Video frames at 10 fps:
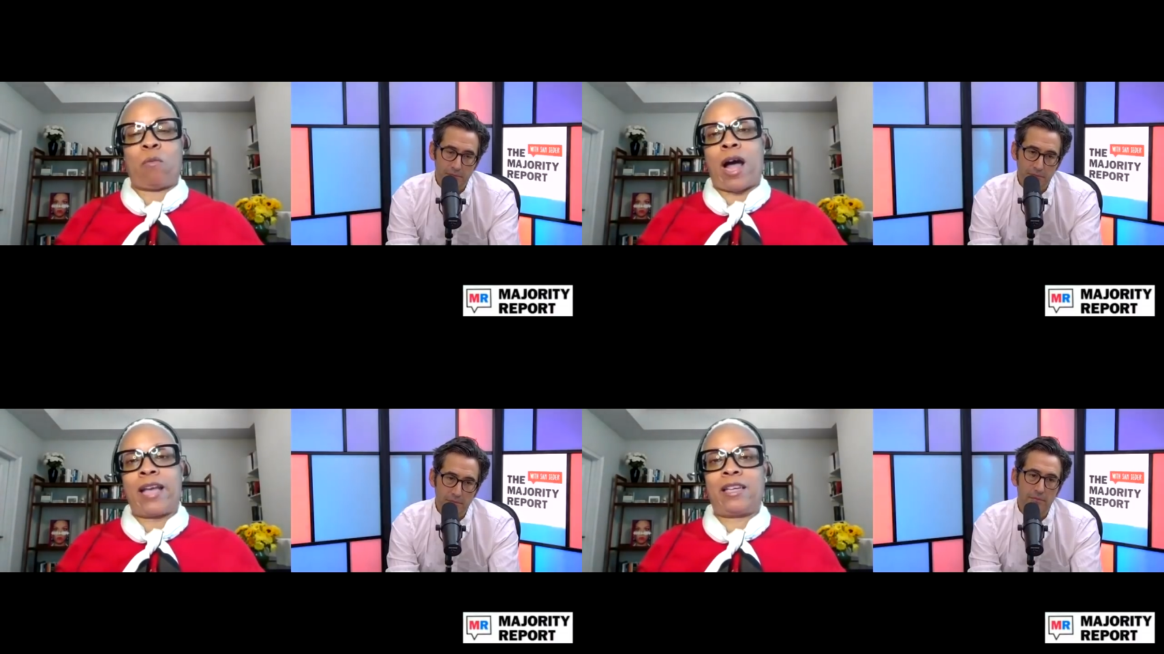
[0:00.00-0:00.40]

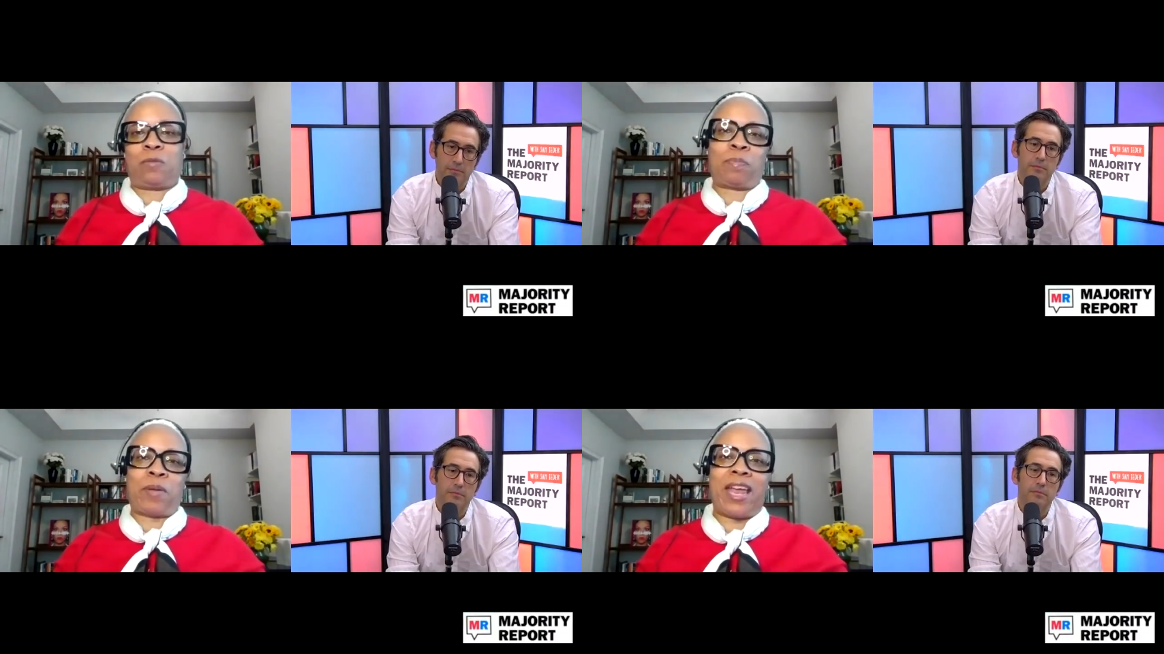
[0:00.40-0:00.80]
Speaker 1: Why?
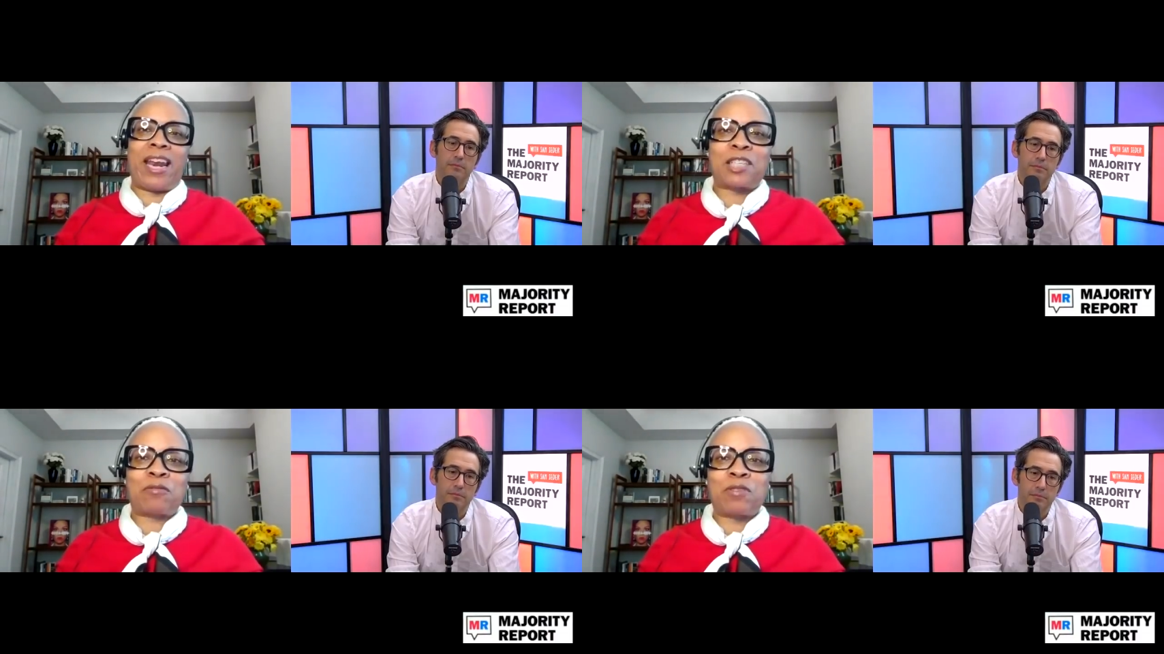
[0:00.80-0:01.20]
Because we're
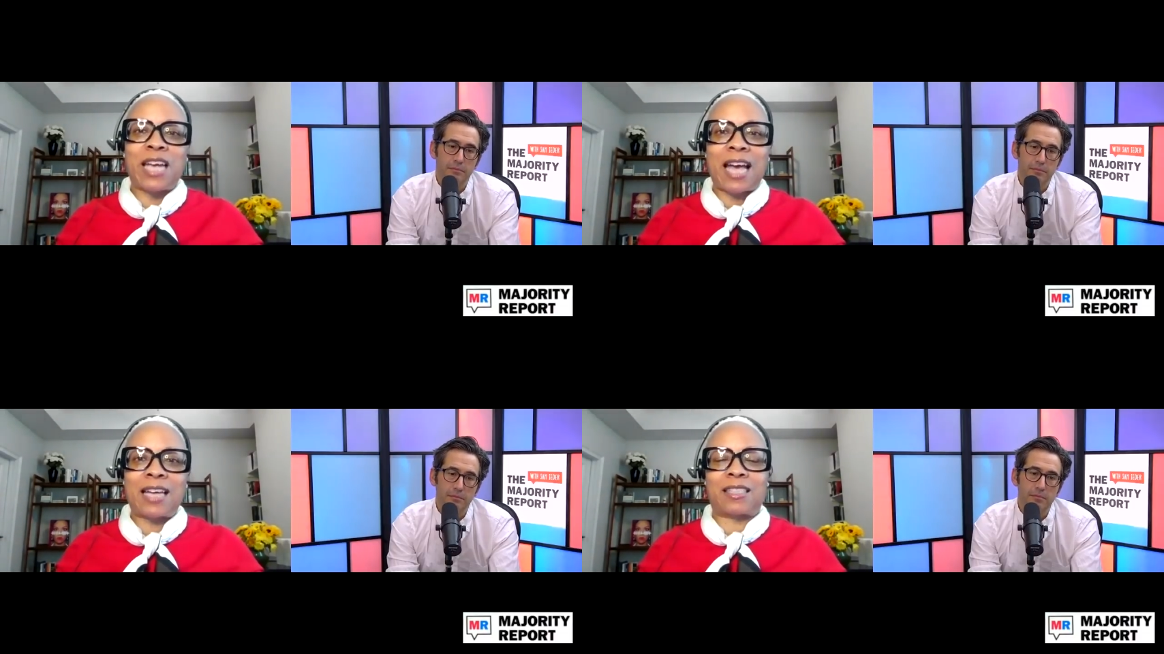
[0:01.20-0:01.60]
paying extra
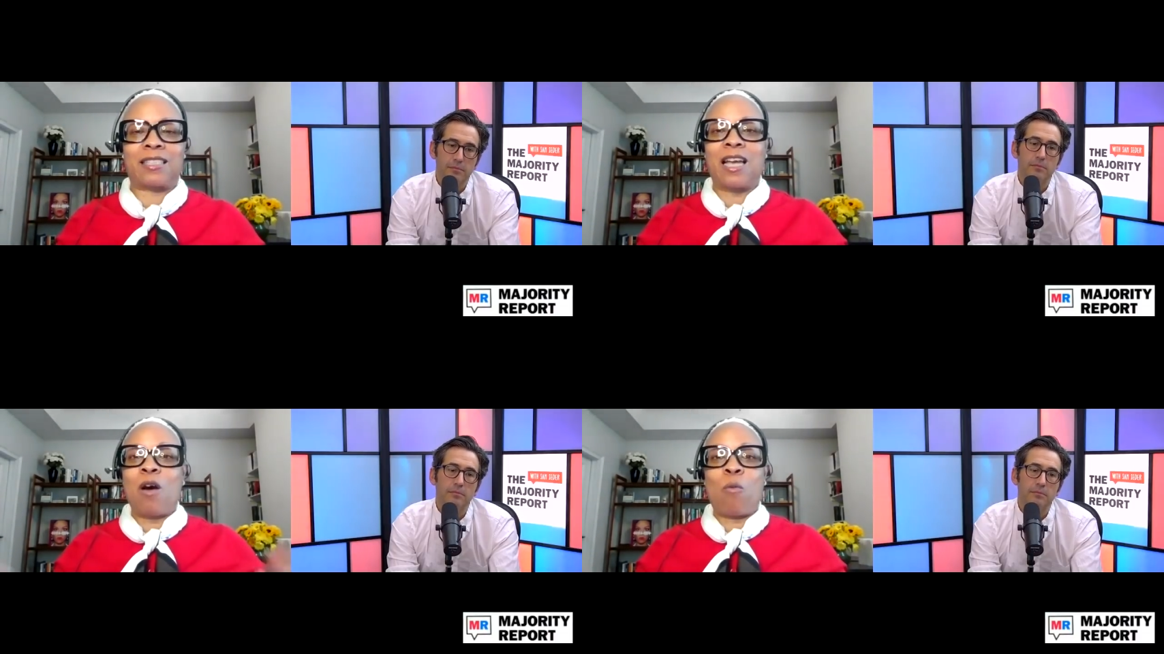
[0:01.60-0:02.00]
taxes.